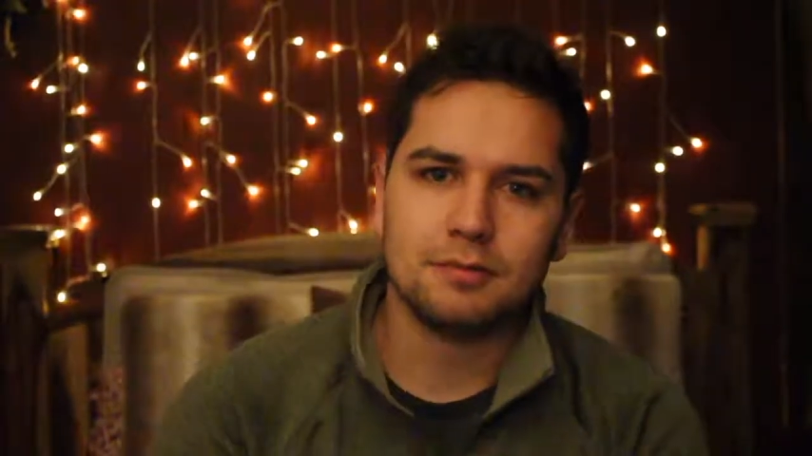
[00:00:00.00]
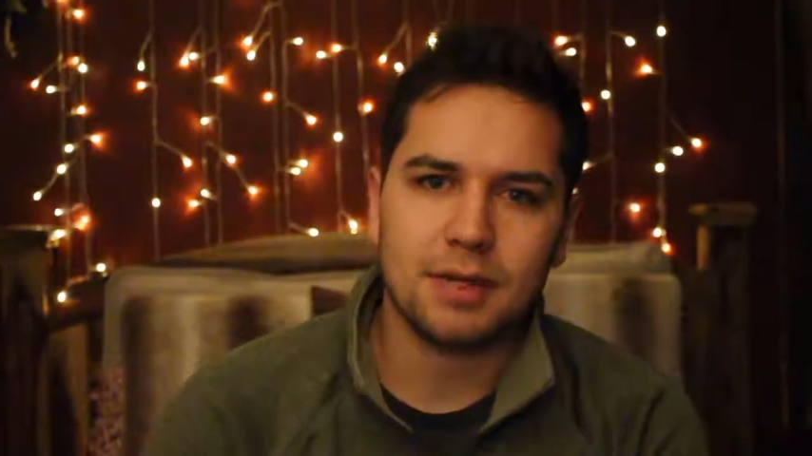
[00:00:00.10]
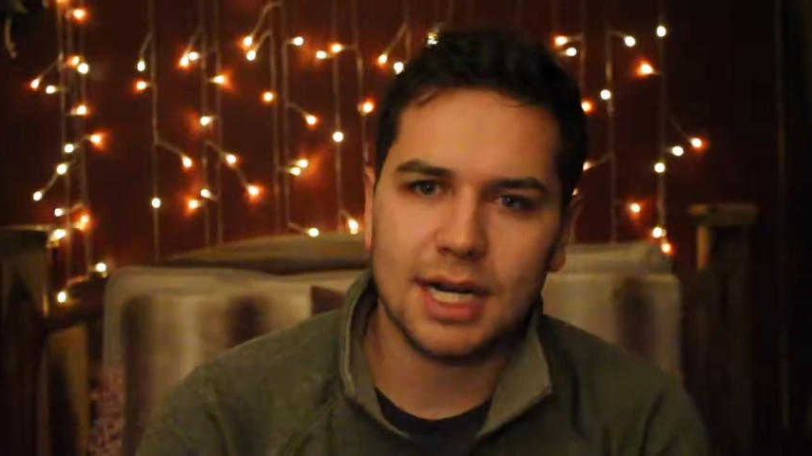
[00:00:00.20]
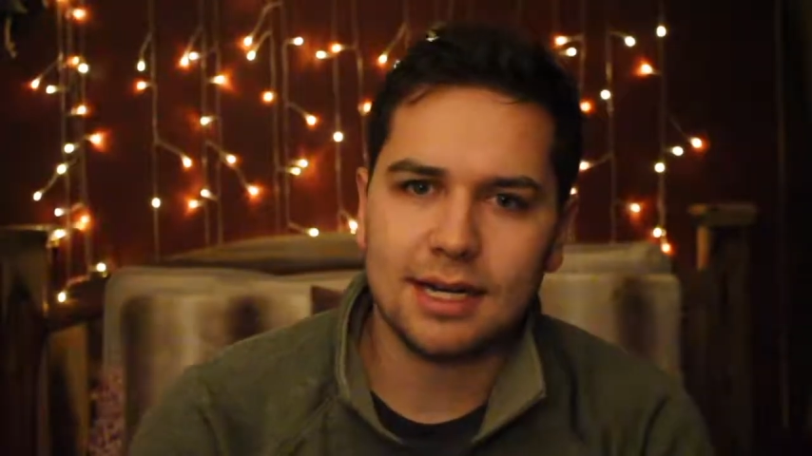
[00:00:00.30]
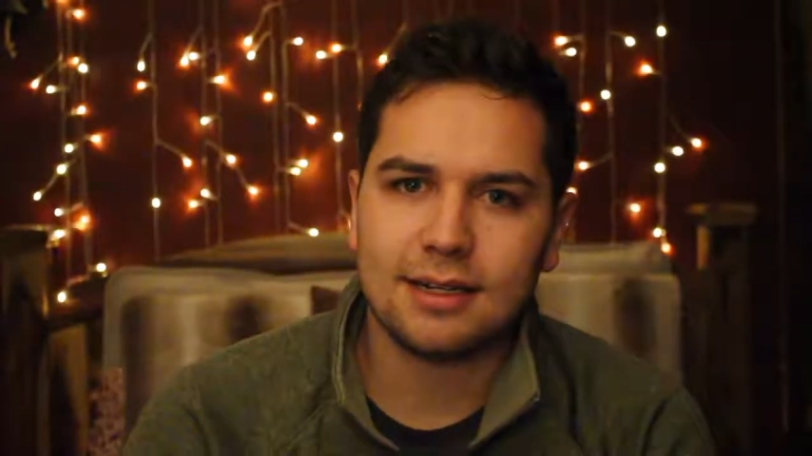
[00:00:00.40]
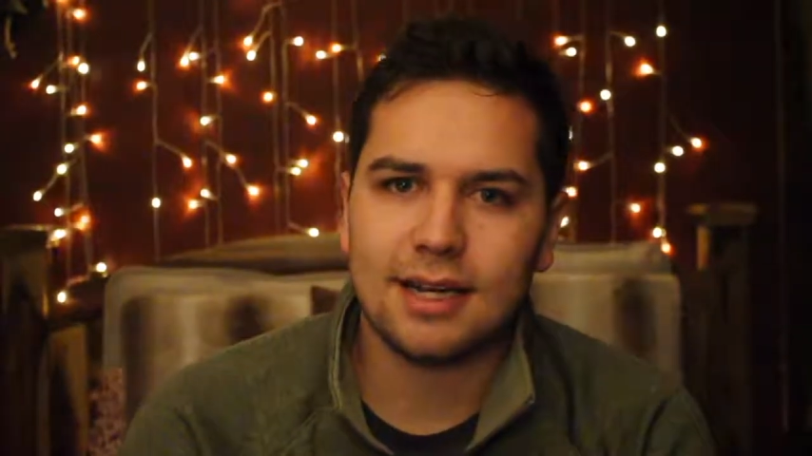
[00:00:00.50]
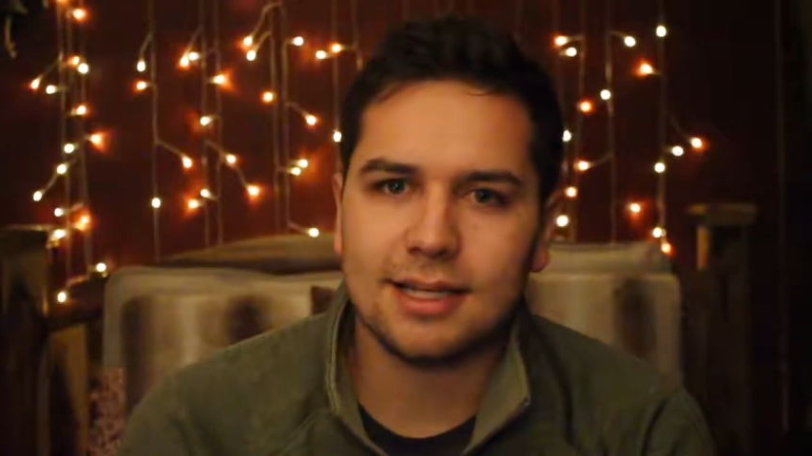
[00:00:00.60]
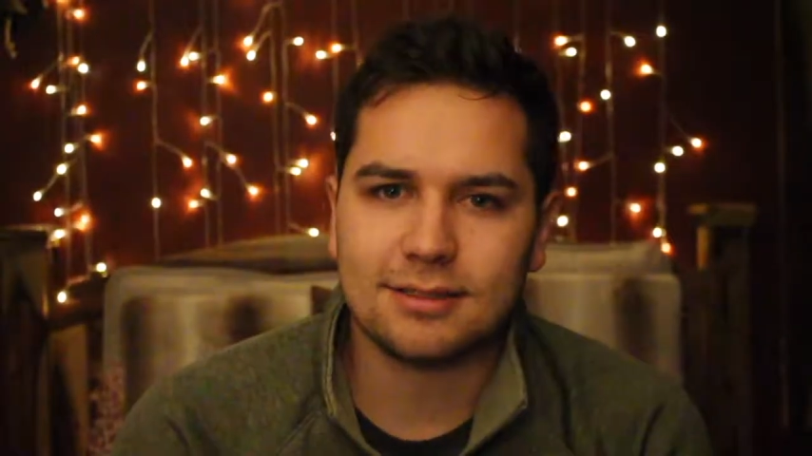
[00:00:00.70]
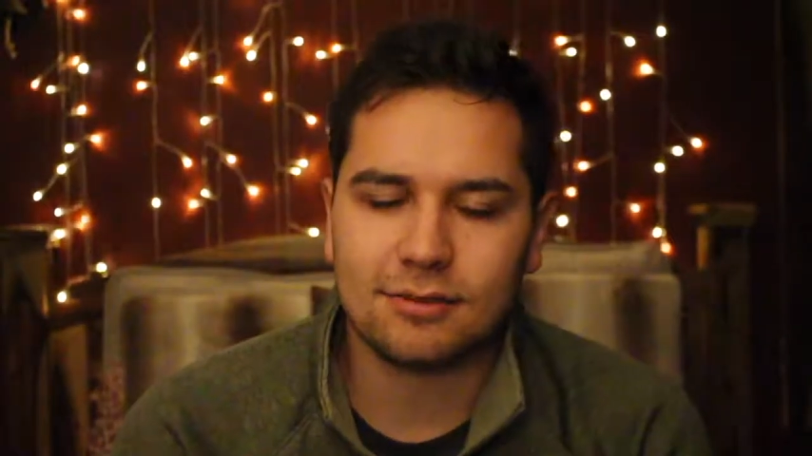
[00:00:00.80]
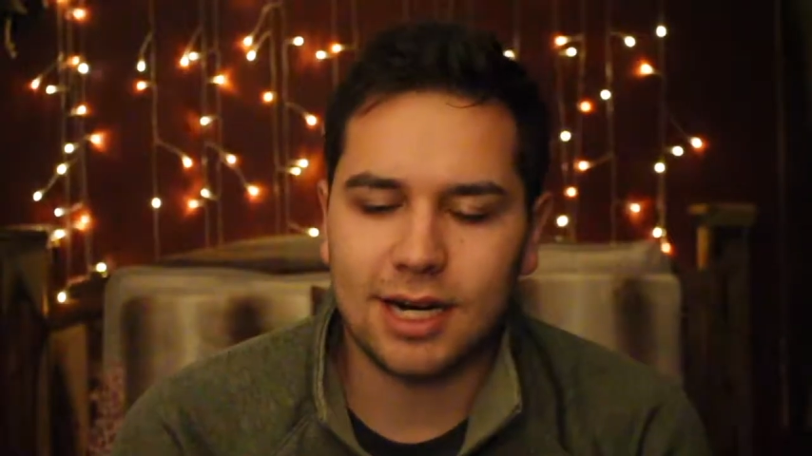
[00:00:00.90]
but
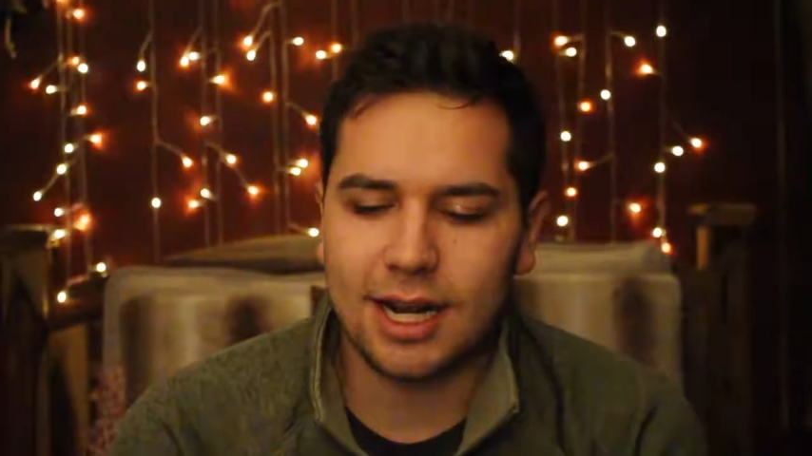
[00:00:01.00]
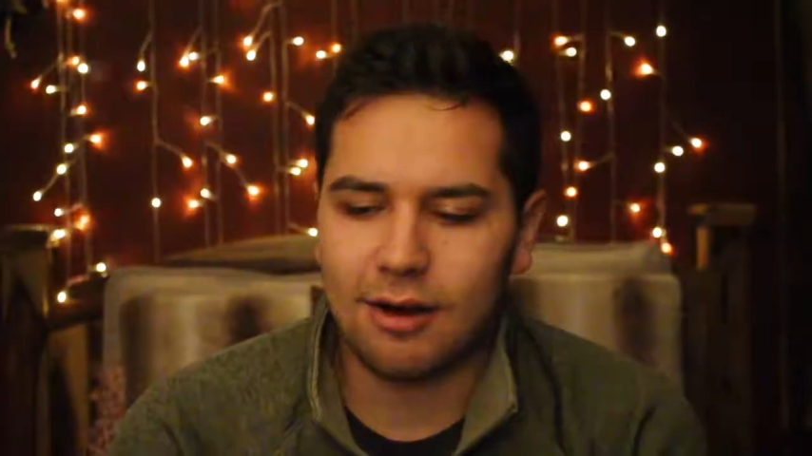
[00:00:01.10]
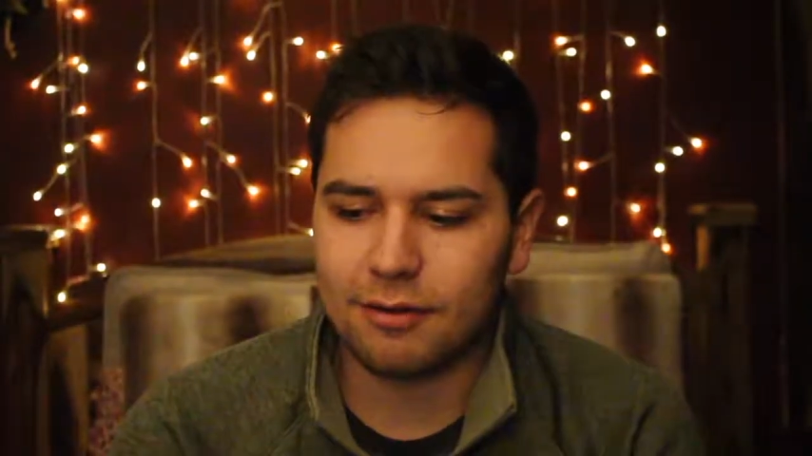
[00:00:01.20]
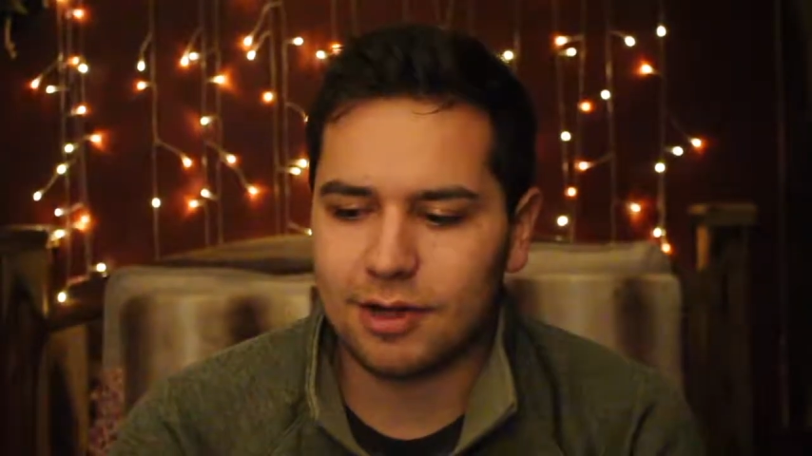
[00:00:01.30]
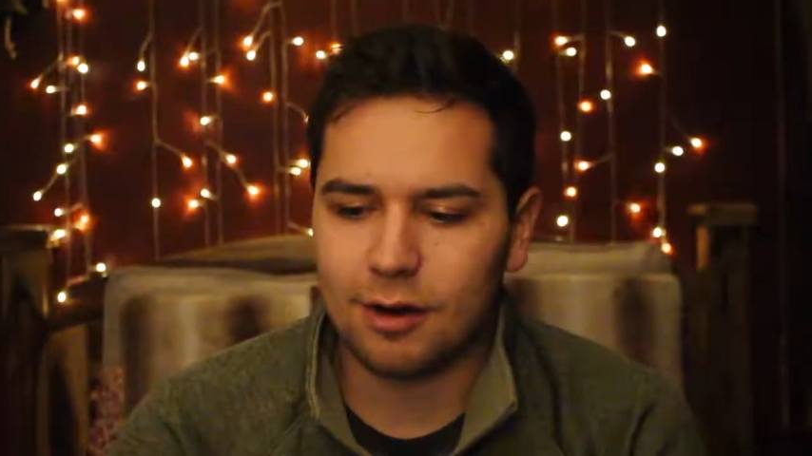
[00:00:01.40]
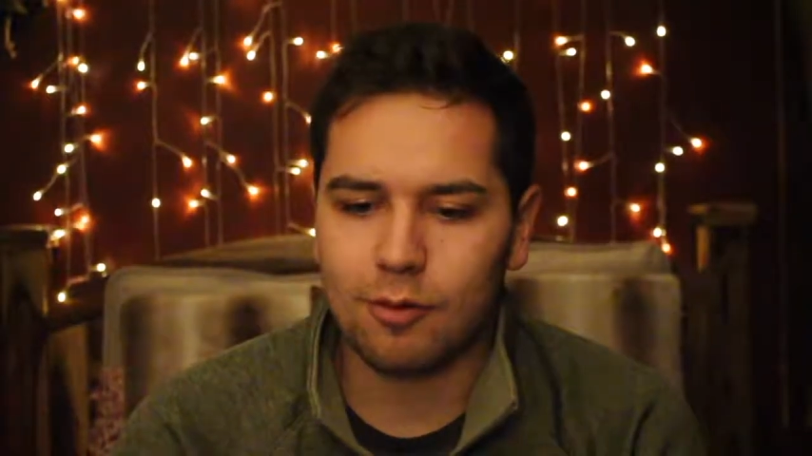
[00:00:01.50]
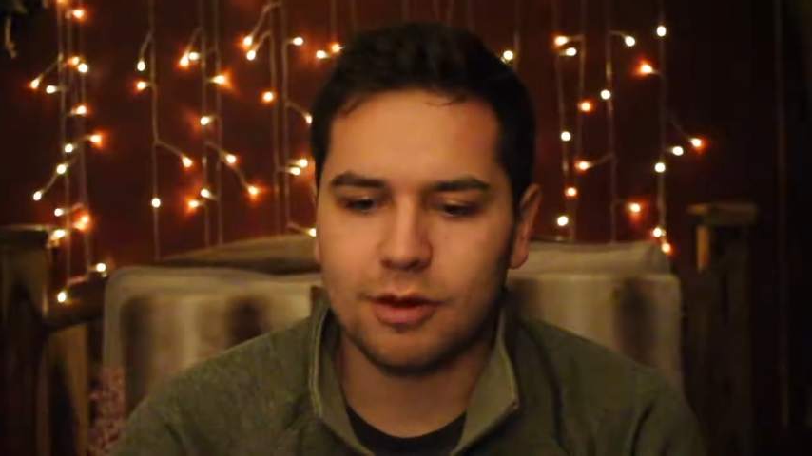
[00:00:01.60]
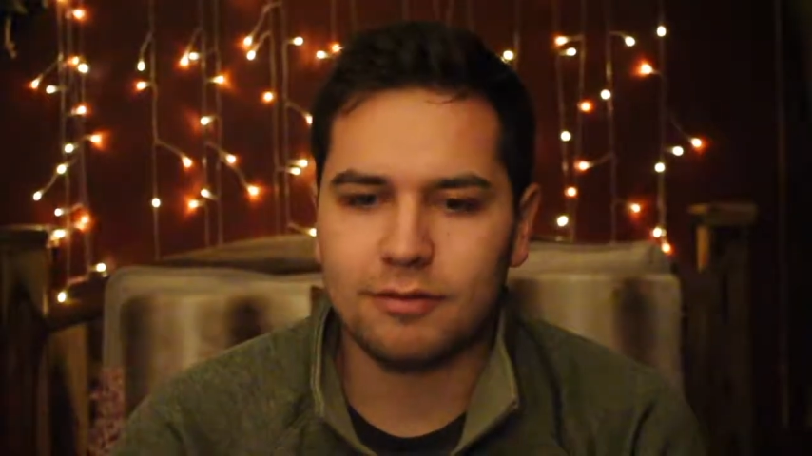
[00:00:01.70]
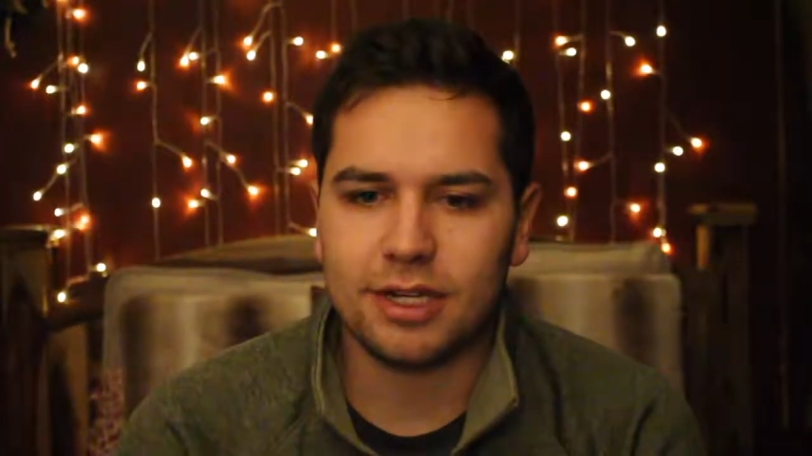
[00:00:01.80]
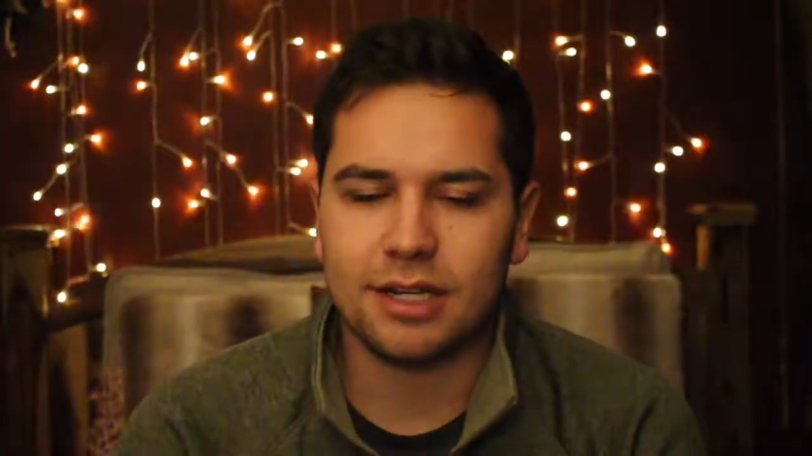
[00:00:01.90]
as of right now I've got
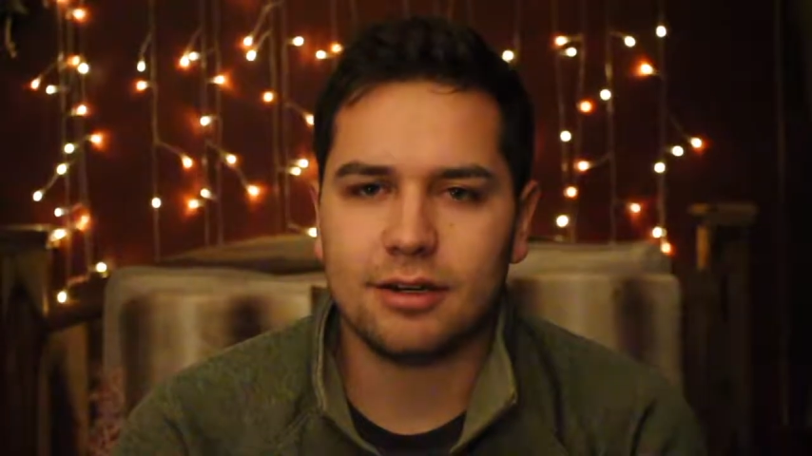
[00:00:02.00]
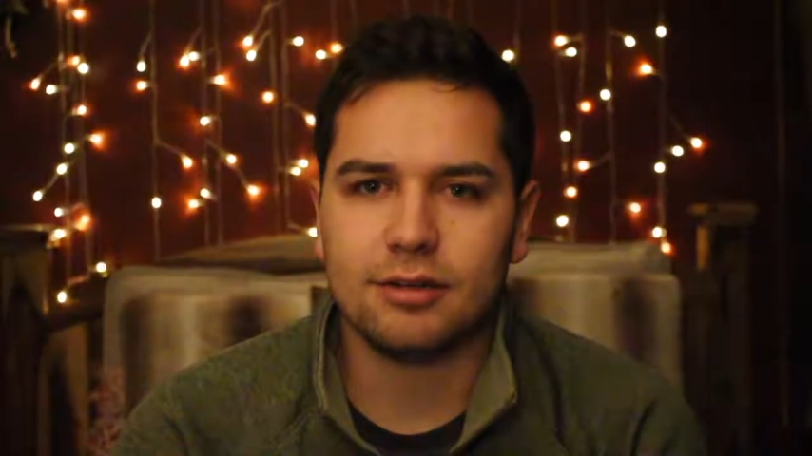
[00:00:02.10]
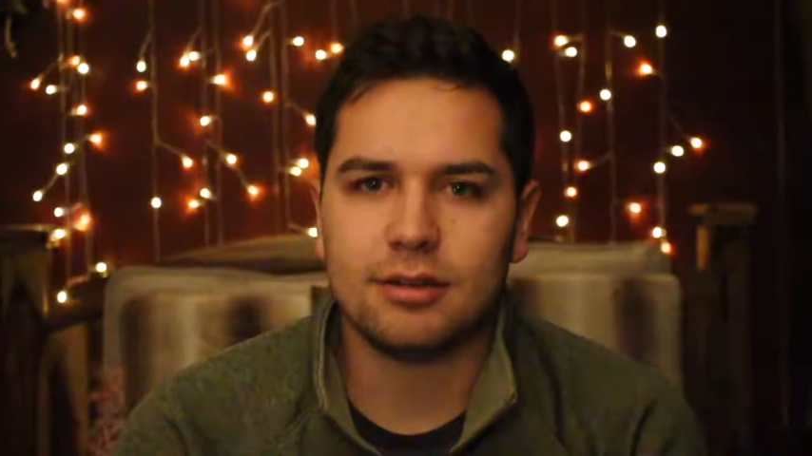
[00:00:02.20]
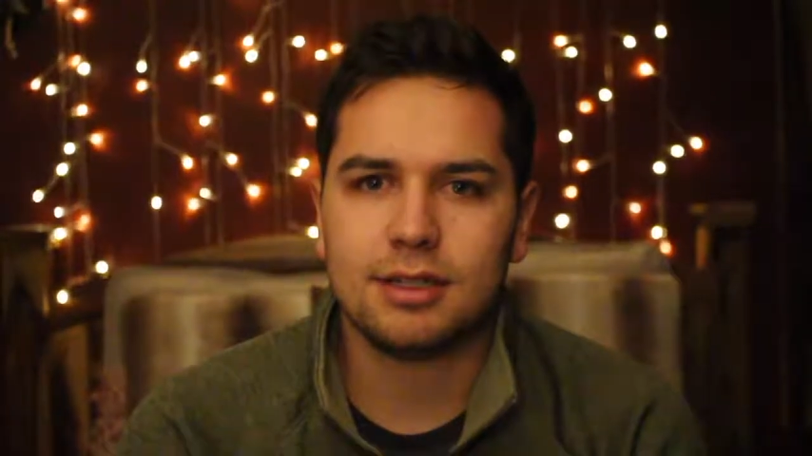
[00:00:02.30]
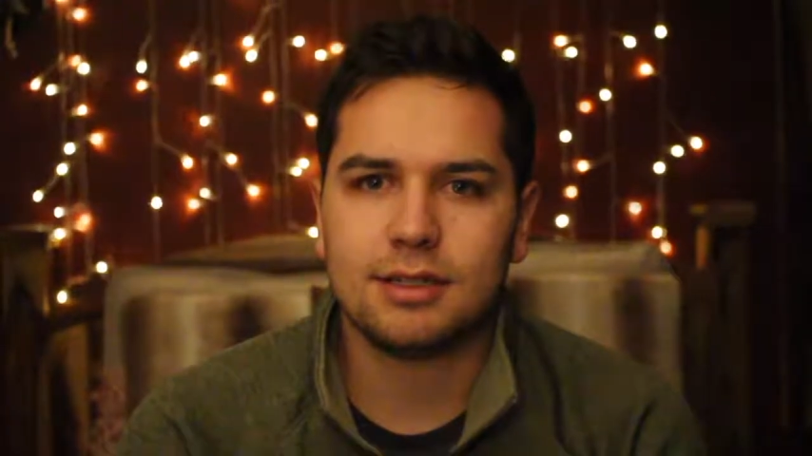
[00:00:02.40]
one video